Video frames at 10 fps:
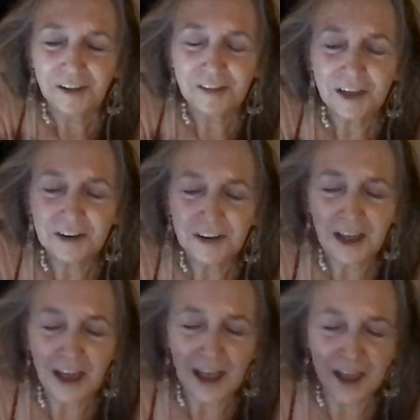that it
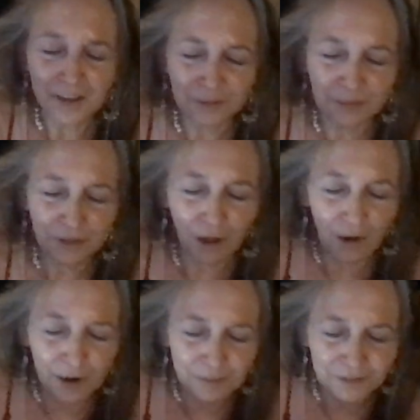has, with
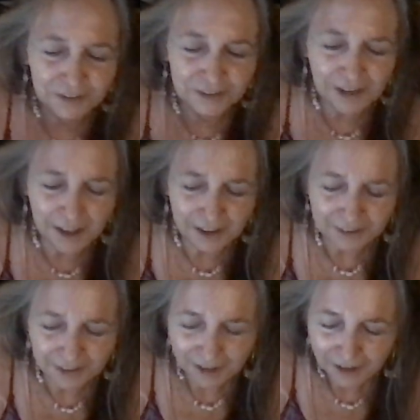harm to
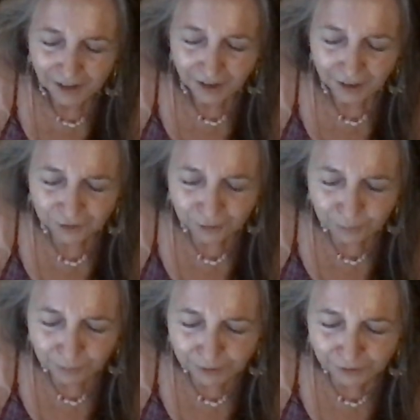none and
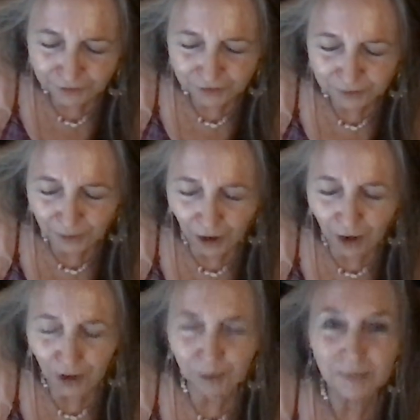goodwill to all.